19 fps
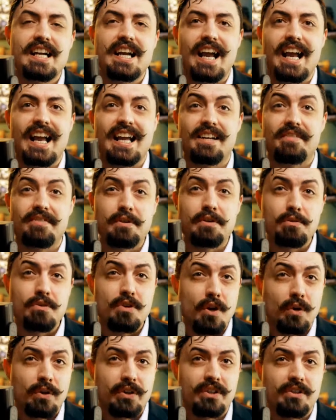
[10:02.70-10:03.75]
And if you
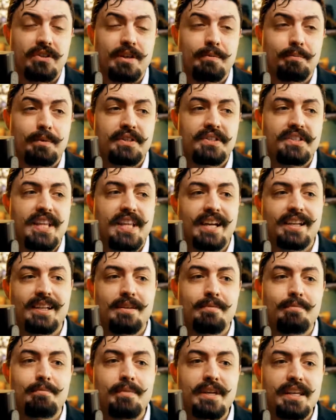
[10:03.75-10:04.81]
know your numbers, that
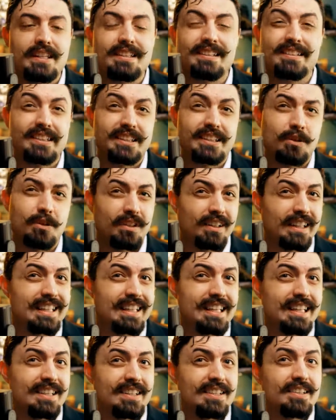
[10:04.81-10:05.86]
can be literally
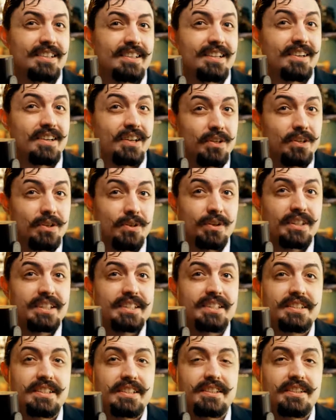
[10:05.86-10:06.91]

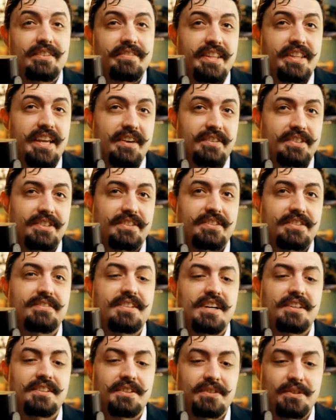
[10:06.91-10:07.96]
hundreds of thousands of
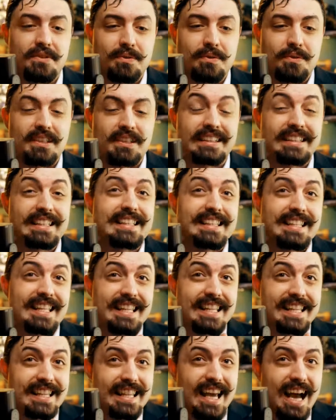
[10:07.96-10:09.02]
dollars, or at least
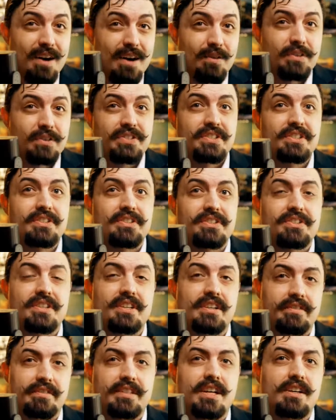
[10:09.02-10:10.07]
thousands
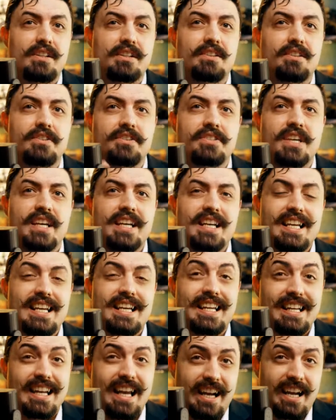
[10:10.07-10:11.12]
of dollars
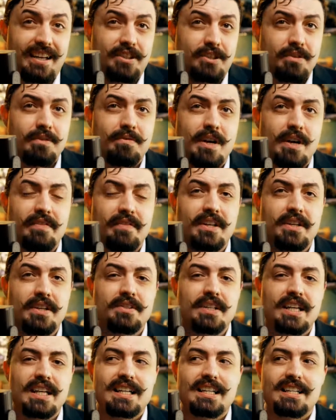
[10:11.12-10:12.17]
in extra revenue
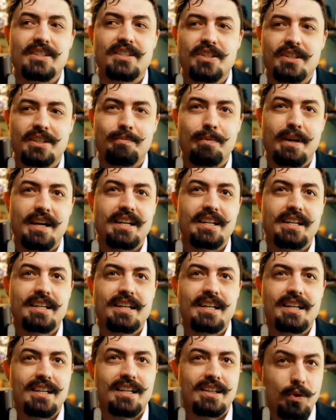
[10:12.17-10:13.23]
just by
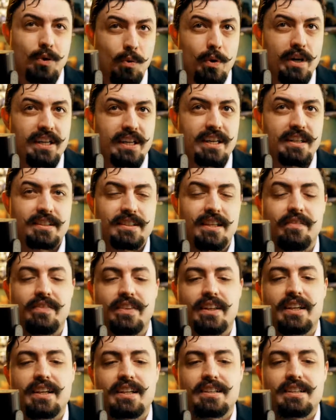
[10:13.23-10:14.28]
tweaking
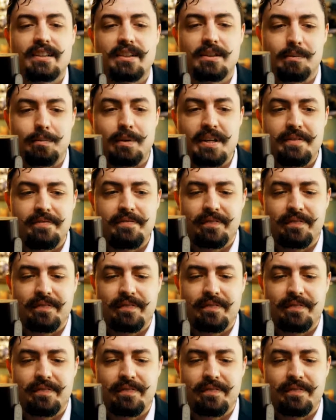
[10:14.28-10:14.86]
something a little bit.